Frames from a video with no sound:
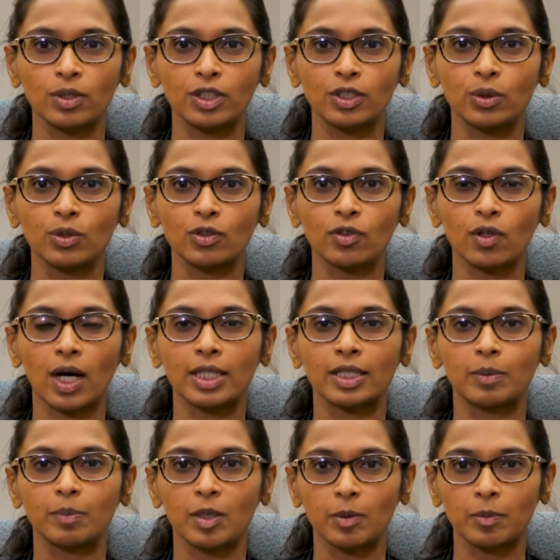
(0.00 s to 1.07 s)
is used for
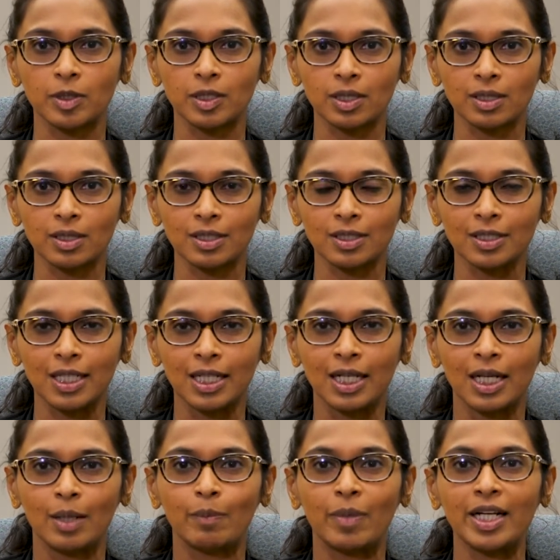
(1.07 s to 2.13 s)
other purposes.
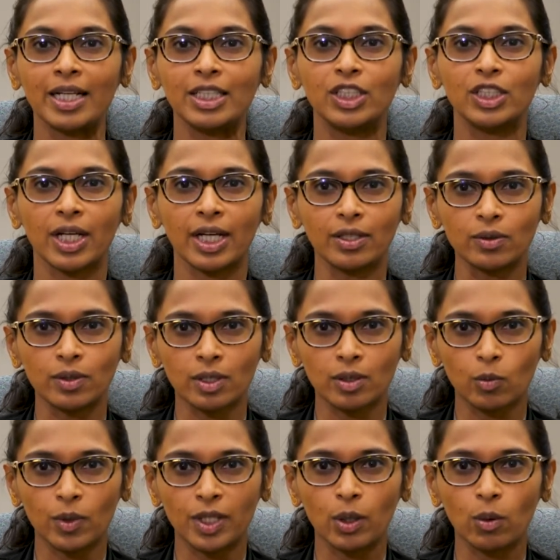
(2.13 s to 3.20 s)
But in
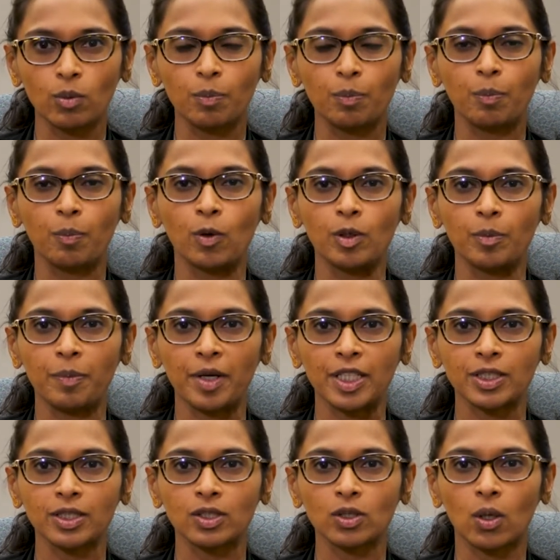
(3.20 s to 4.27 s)
general, we don't put
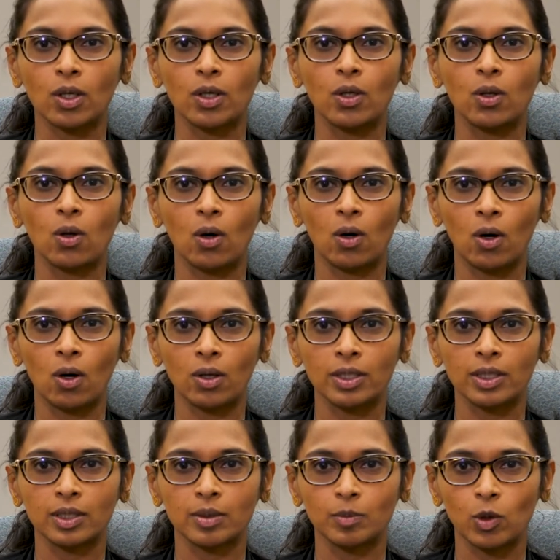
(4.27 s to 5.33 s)
patients on
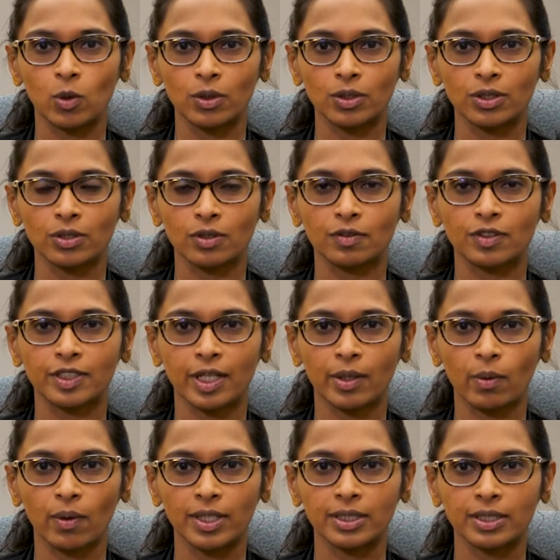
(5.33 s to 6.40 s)
long-term courses of
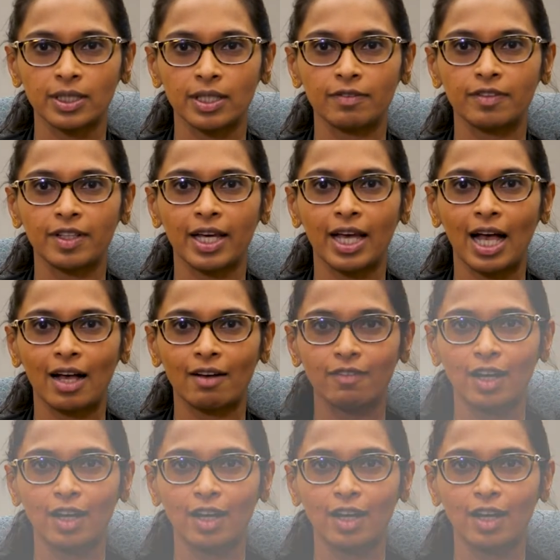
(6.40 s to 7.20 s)
steroids if they have